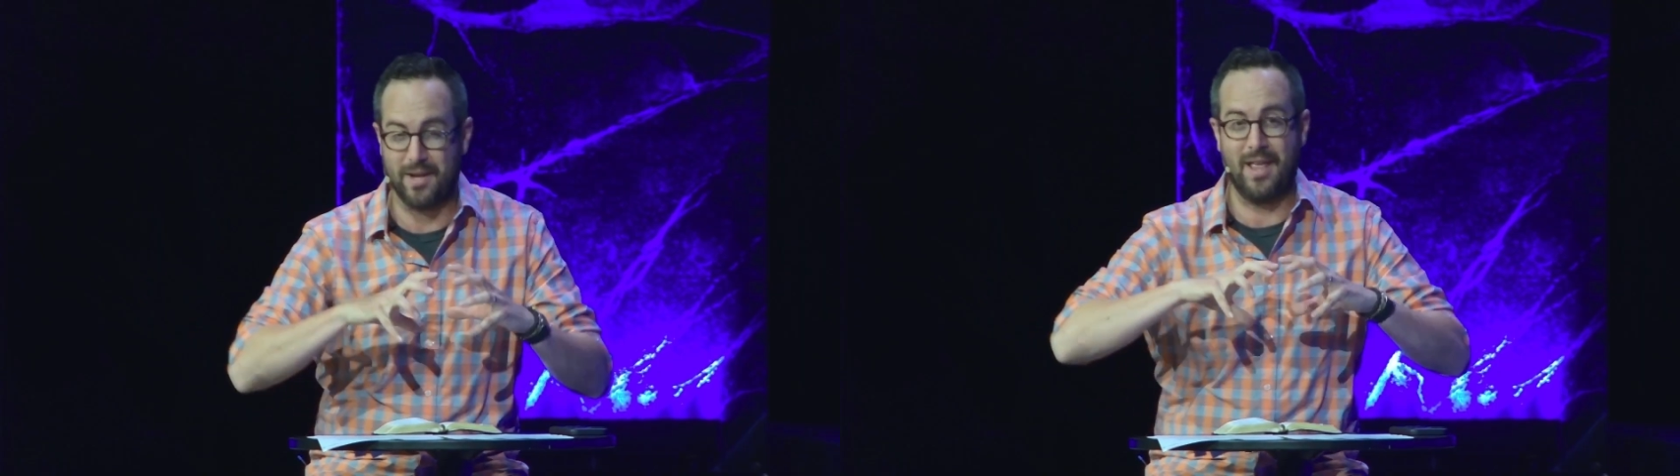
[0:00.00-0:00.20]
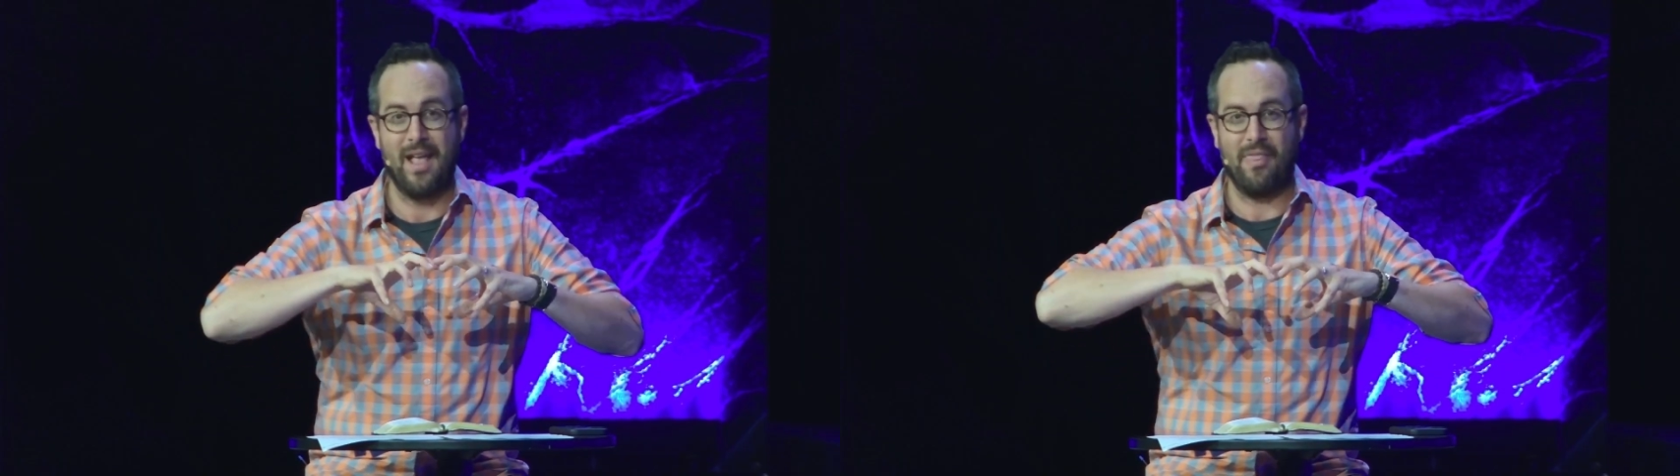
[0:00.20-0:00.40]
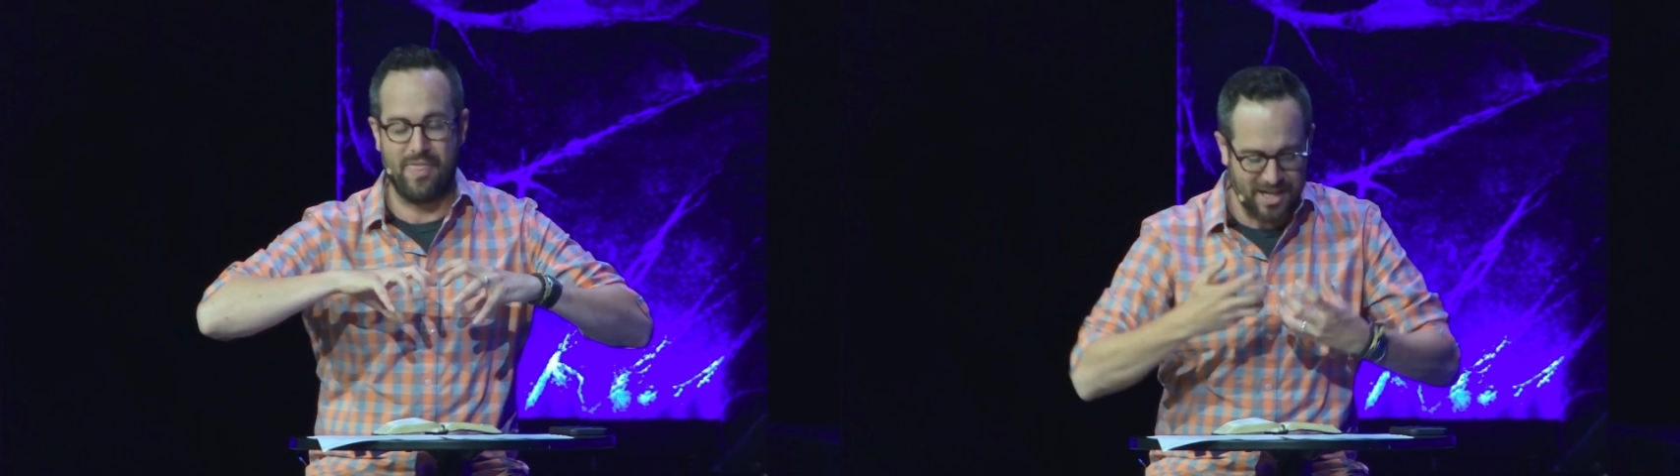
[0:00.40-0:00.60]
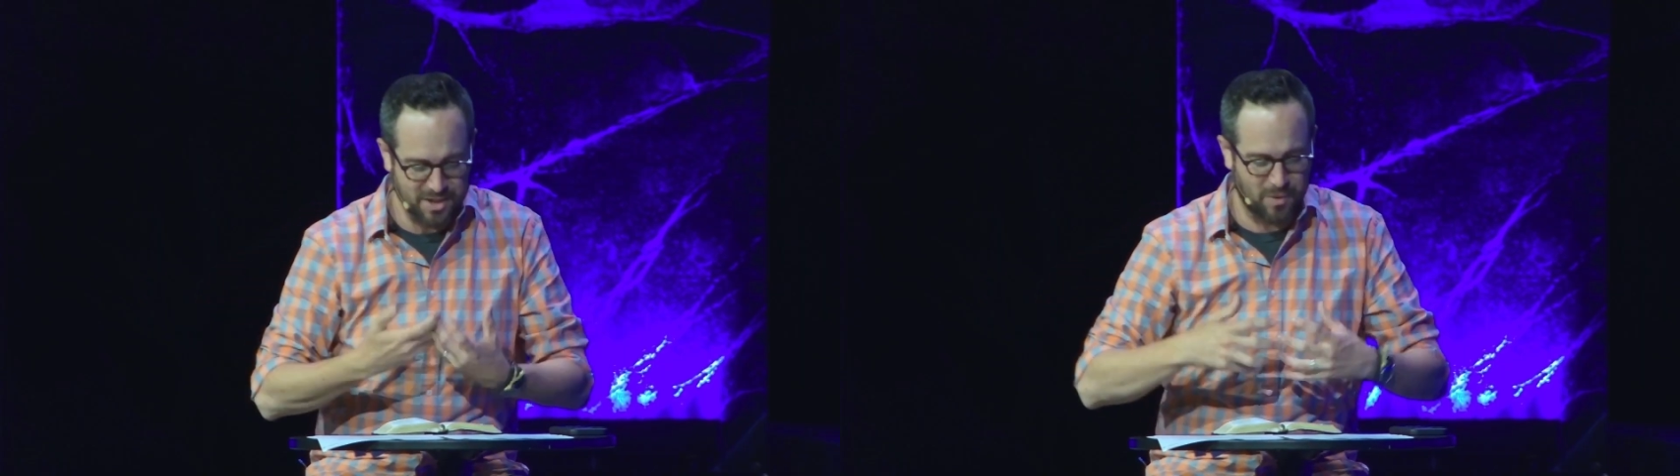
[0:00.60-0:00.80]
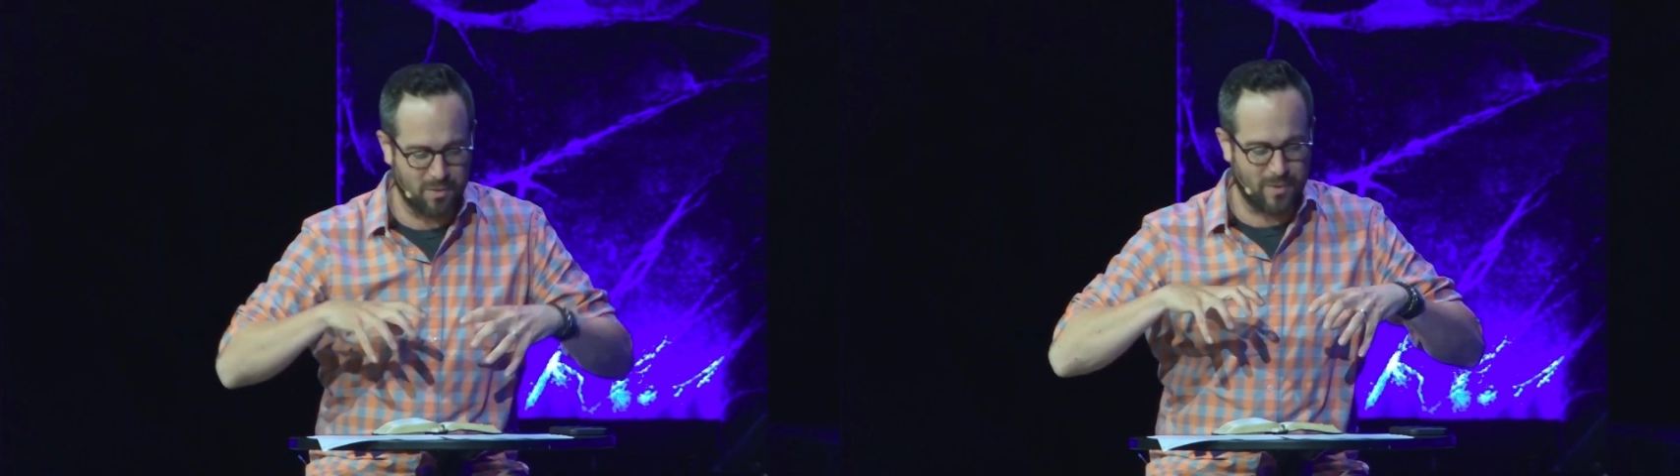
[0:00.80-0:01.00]
And that's
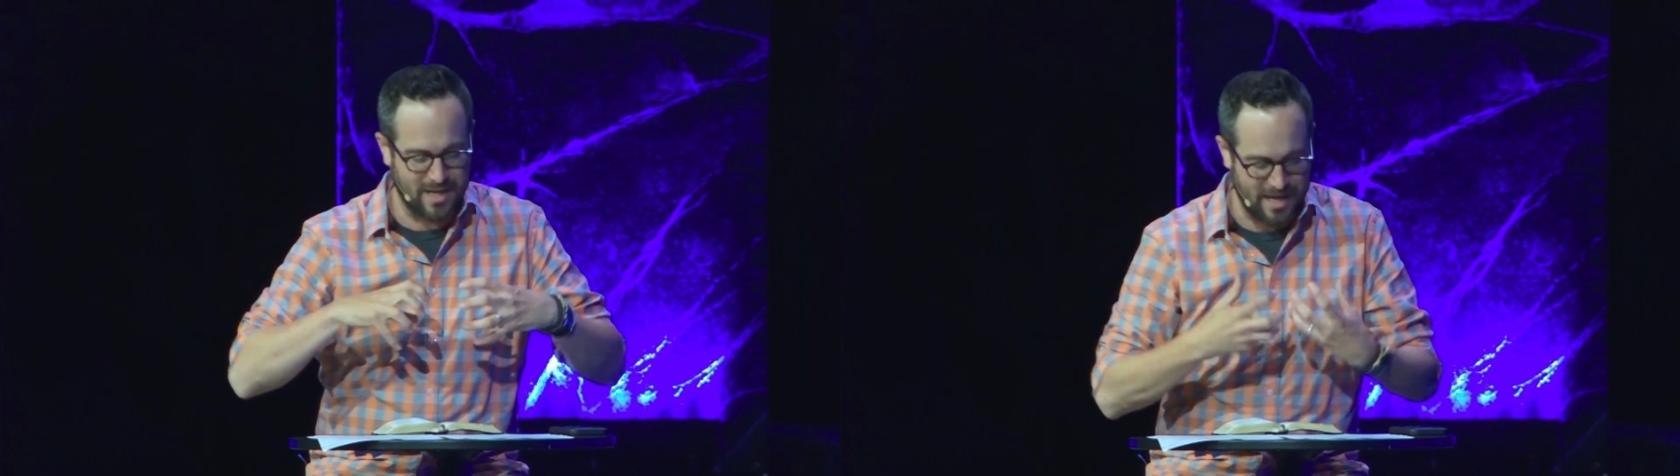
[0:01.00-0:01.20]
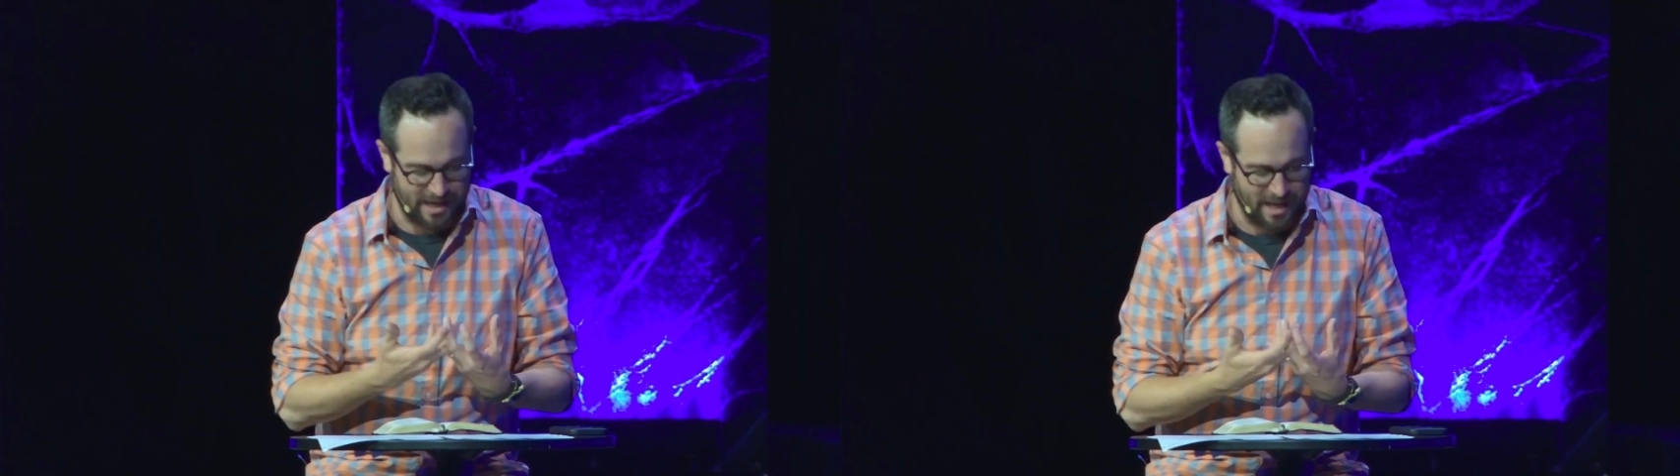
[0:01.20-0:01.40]
what we get.